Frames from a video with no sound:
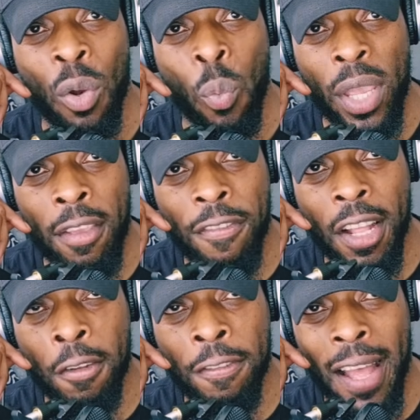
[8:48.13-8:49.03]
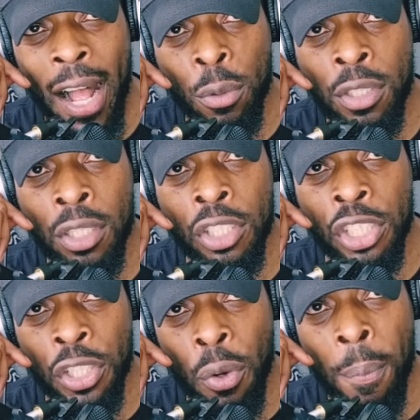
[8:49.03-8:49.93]
We fell foul to
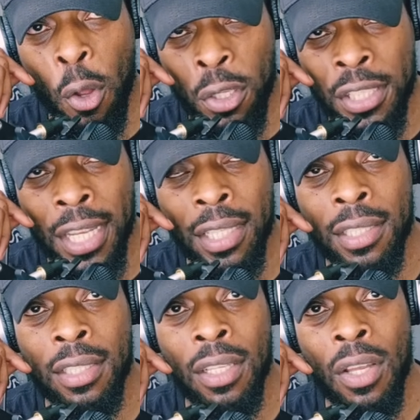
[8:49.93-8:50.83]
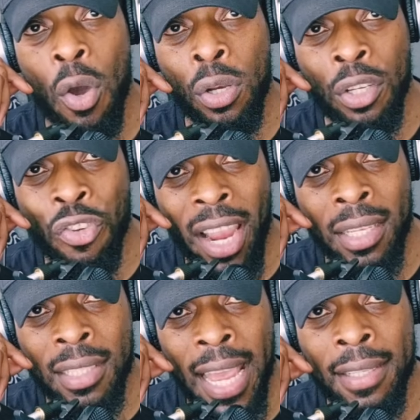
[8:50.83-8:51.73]
geopolitics on the
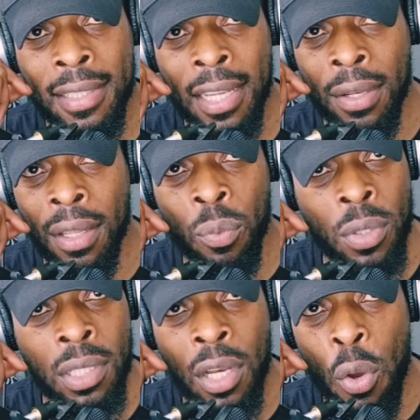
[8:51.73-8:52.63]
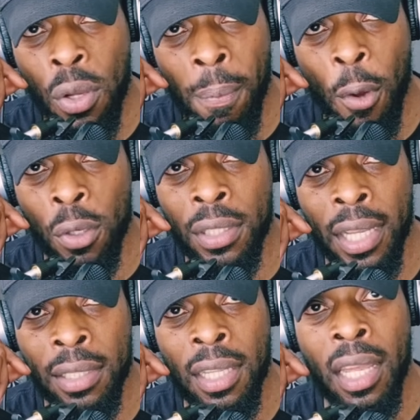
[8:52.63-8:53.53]
Dragon's gas deal. It wasn't local
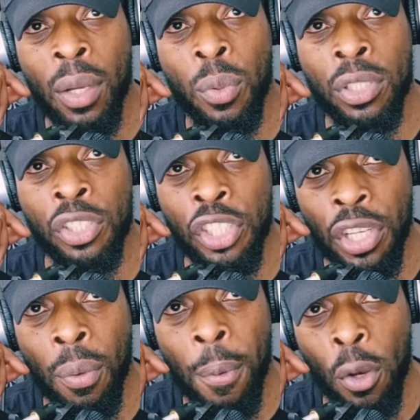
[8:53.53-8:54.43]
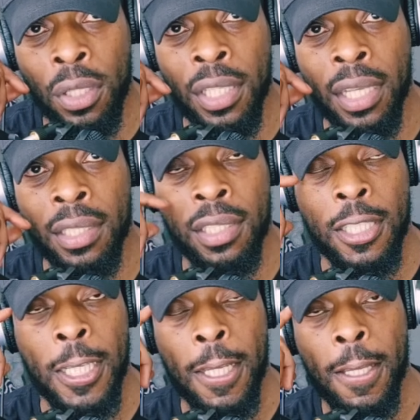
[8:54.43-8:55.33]
politics, it was geopolitics.
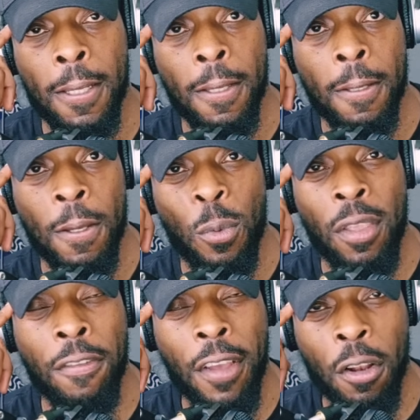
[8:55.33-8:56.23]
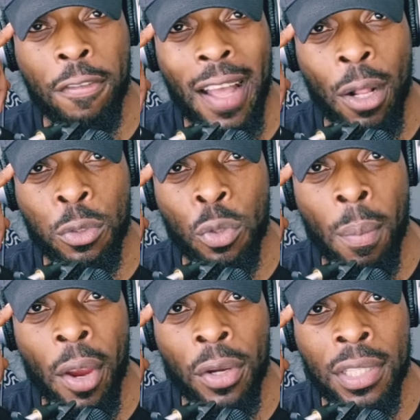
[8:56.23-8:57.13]
We fell foul to
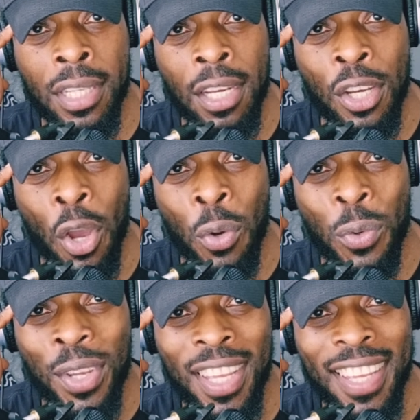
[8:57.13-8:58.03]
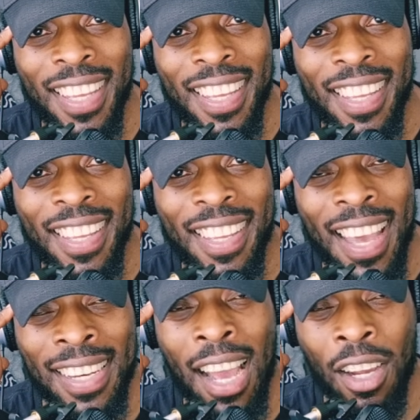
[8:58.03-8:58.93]
America said no,
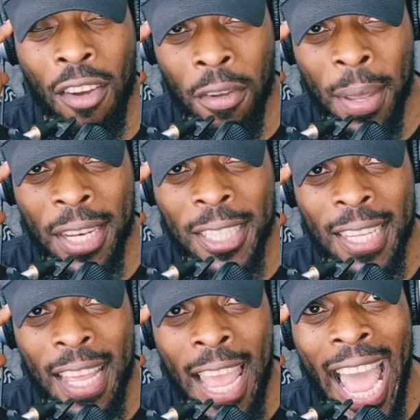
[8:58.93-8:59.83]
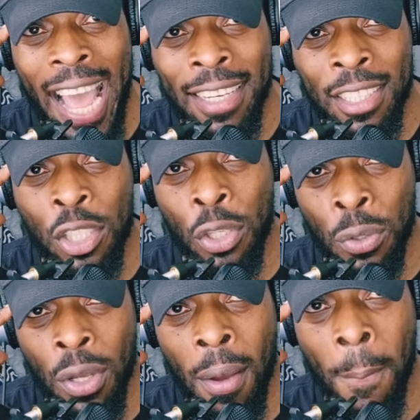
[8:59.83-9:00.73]
and our government had
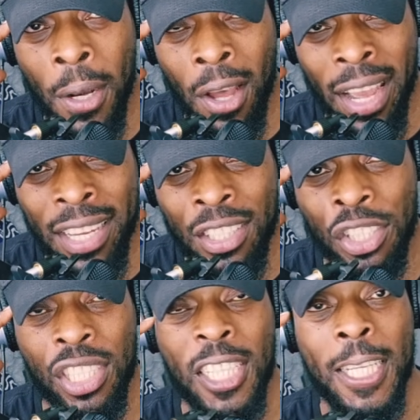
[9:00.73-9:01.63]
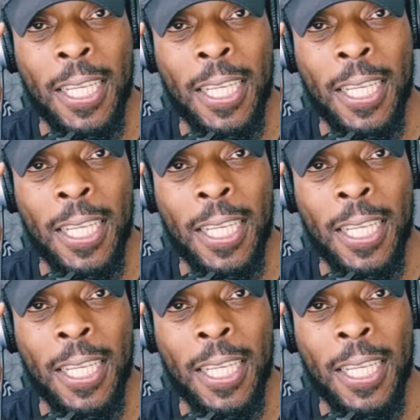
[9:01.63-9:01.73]
to oblige.